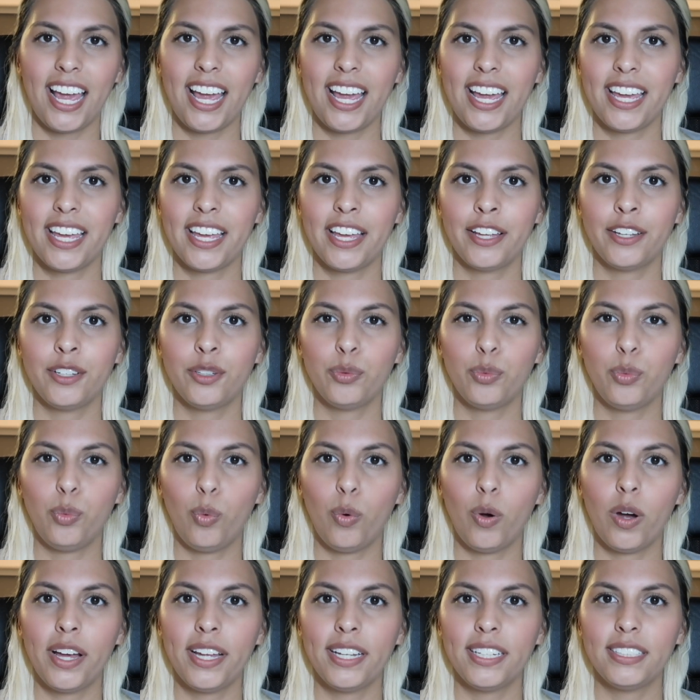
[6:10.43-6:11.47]
and
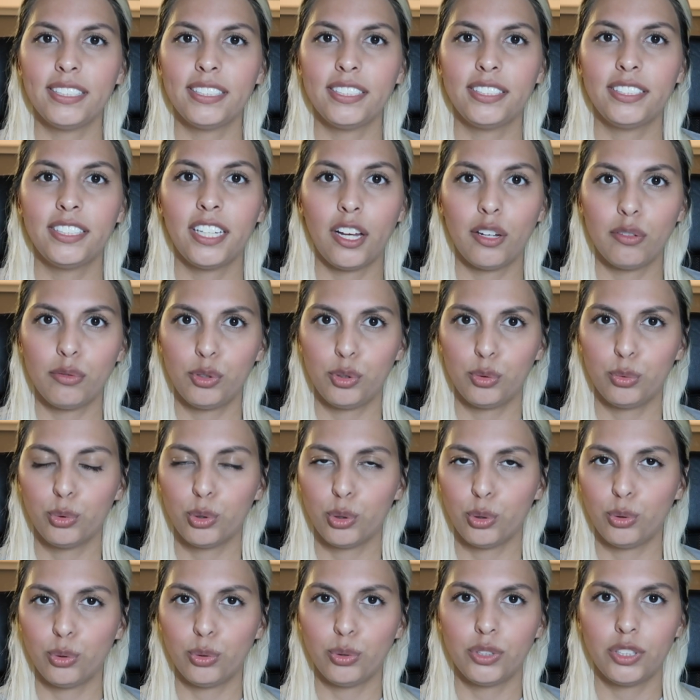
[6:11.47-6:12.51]
what Tufts
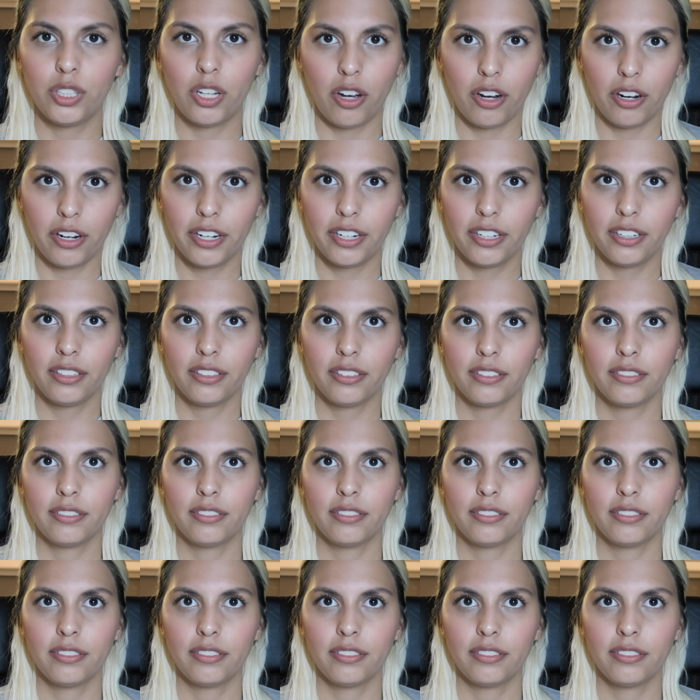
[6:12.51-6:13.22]
rules are.